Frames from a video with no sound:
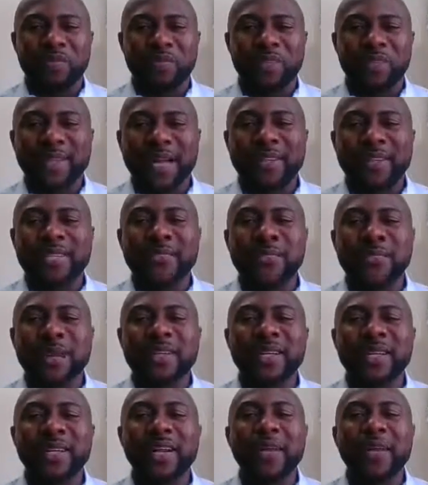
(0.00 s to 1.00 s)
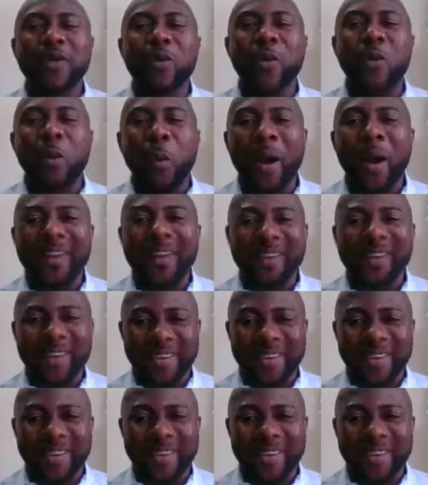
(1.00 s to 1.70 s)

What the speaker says: That is basically what it